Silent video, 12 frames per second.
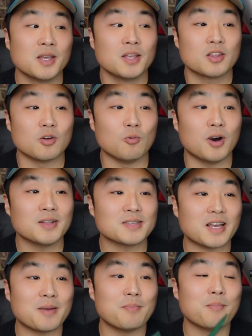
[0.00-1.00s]
the ones
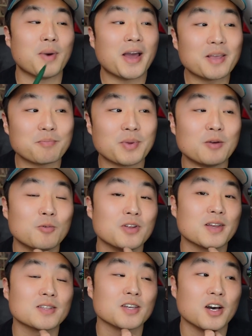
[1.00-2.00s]
I might be
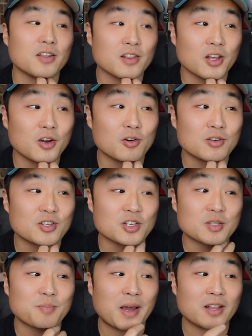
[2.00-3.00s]
willing to unload
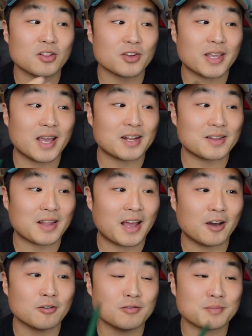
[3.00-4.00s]
just by looking at it
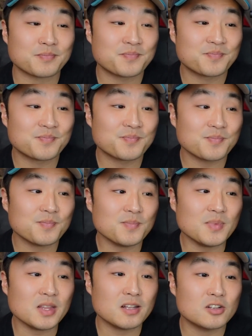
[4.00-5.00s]
now,
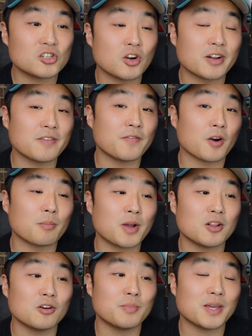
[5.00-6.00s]
Johnny
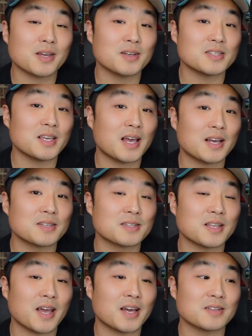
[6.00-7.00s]
Farmelo, because he's had
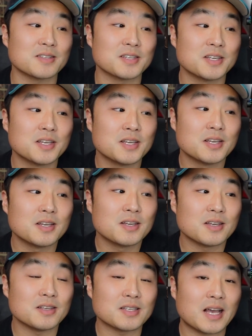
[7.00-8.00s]

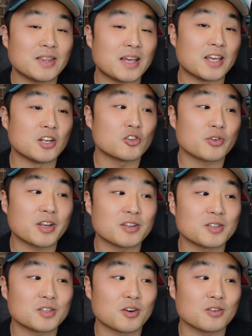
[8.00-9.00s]
that injury
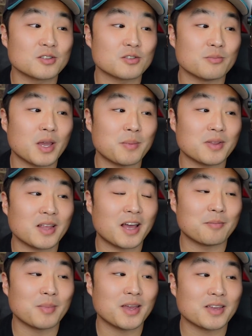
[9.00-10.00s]
concern, so maybe
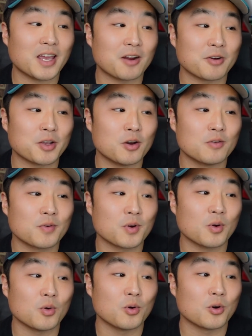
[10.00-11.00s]
that may carry
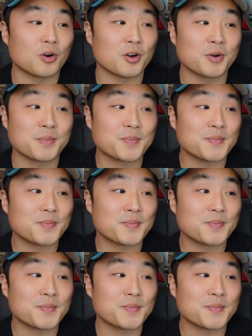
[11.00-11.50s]
over, or